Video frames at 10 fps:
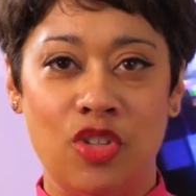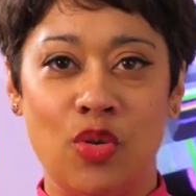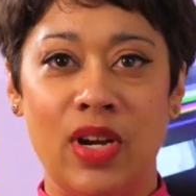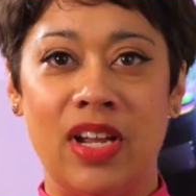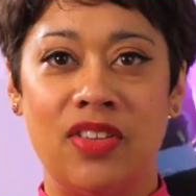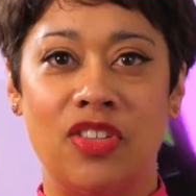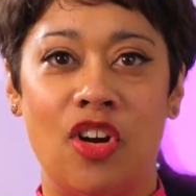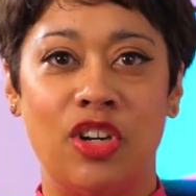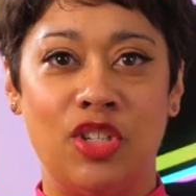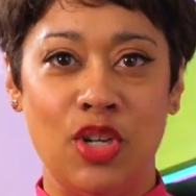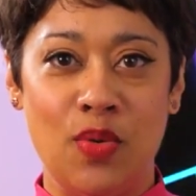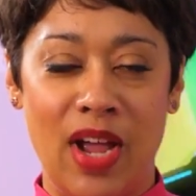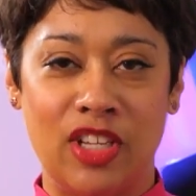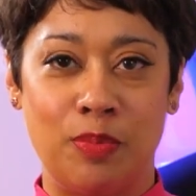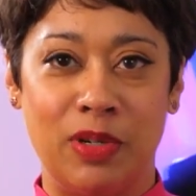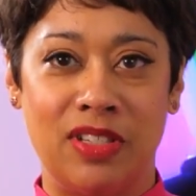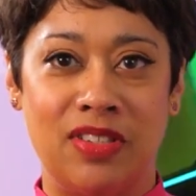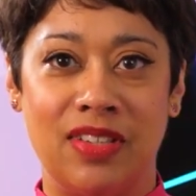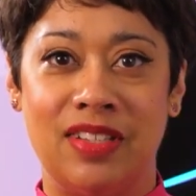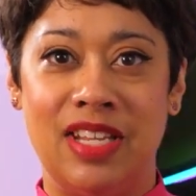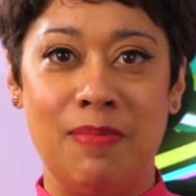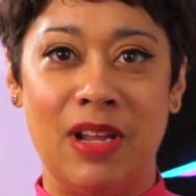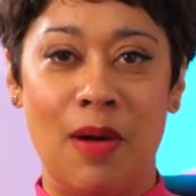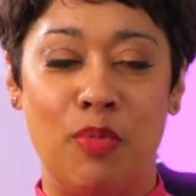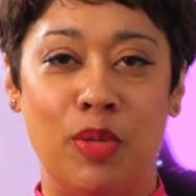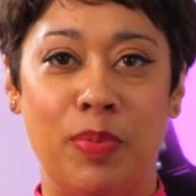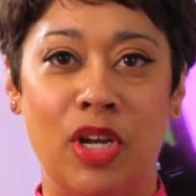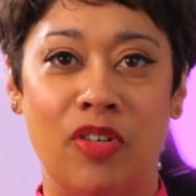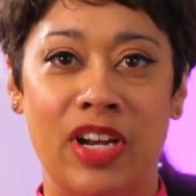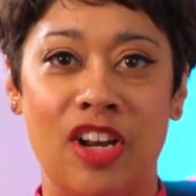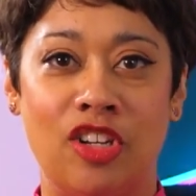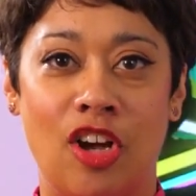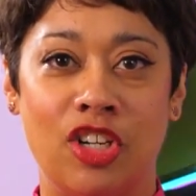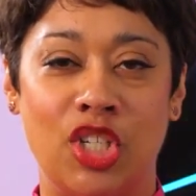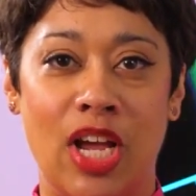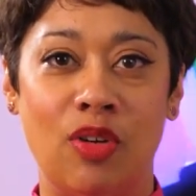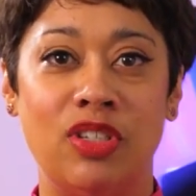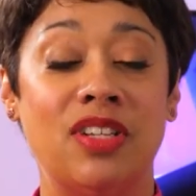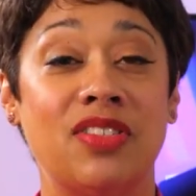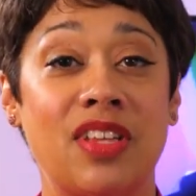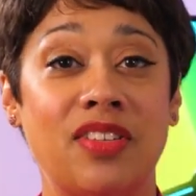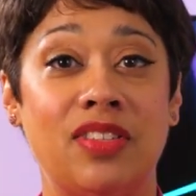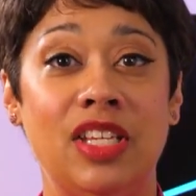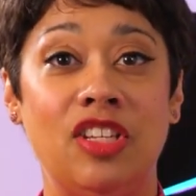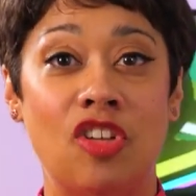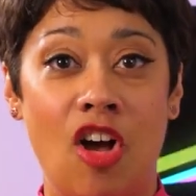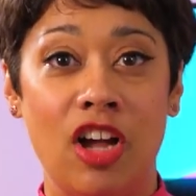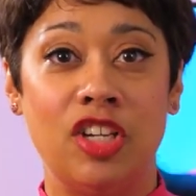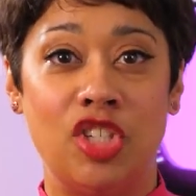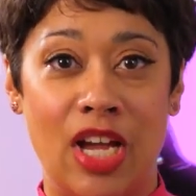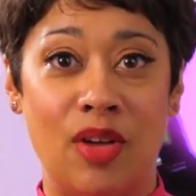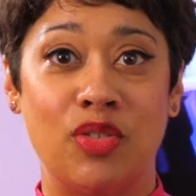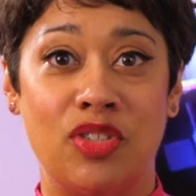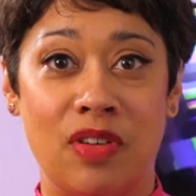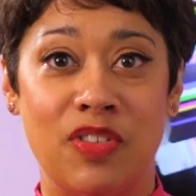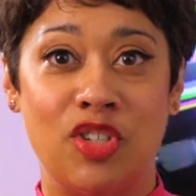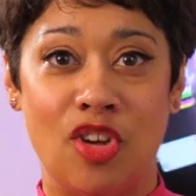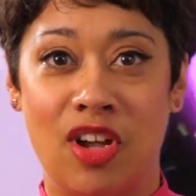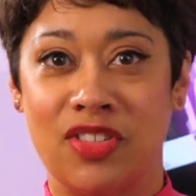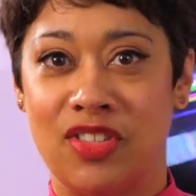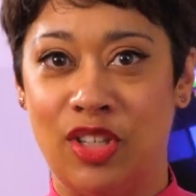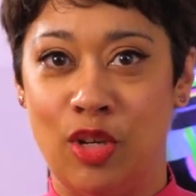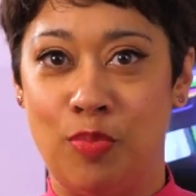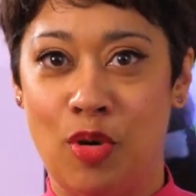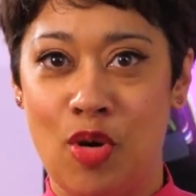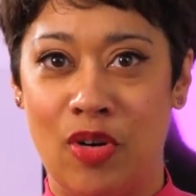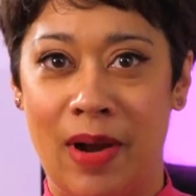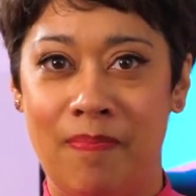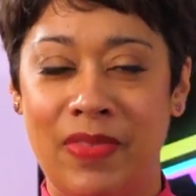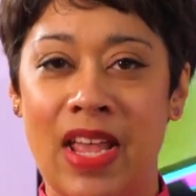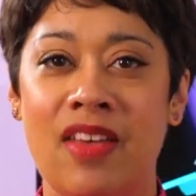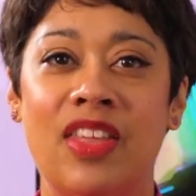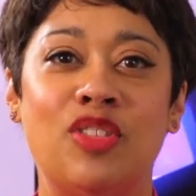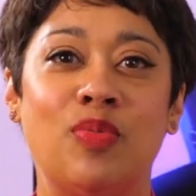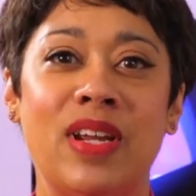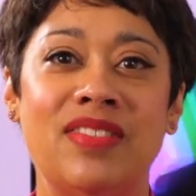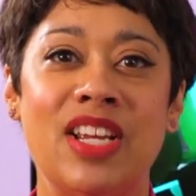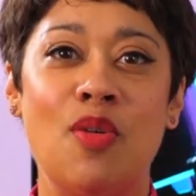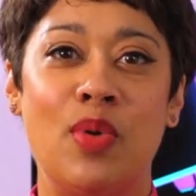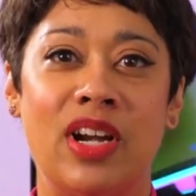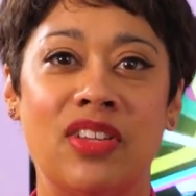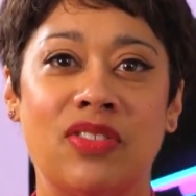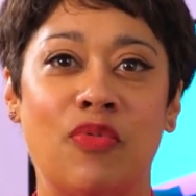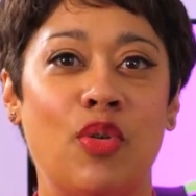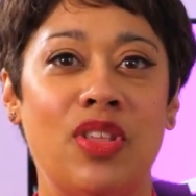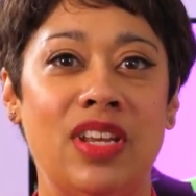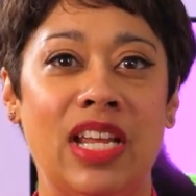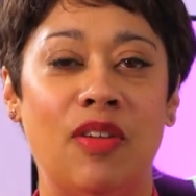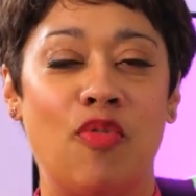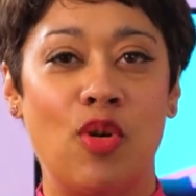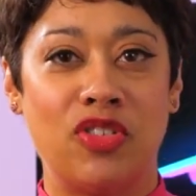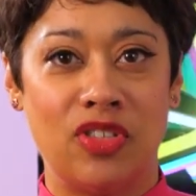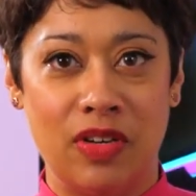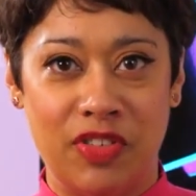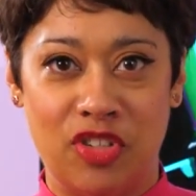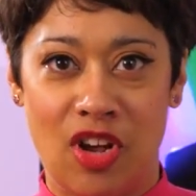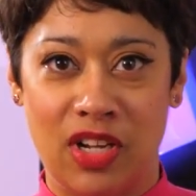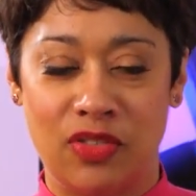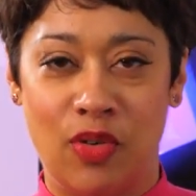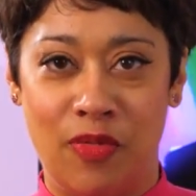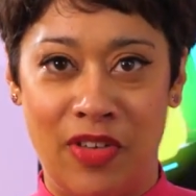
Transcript: Joining us are two experts teaming up with Purina Dog Chow to discuss the Dog Chow Service Dog Salute Program that's raising awareness for the need for service dogs for